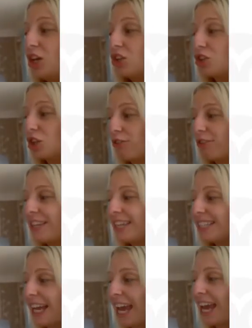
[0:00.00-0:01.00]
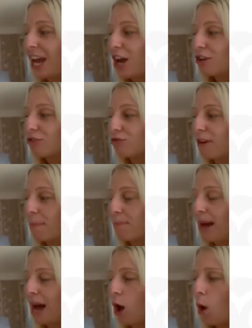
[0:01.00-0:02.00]
During the day,
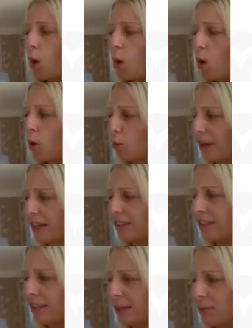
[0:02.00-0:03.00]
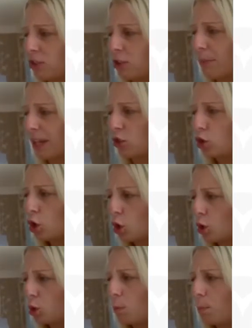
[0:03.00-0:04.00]
Grandma always seemed to be
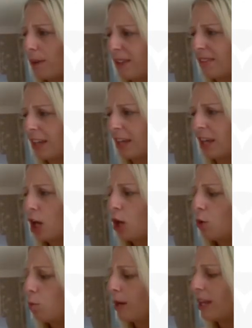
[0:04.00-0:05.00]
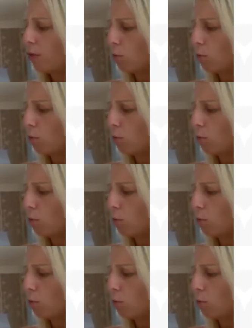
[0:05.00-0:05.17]
too busy with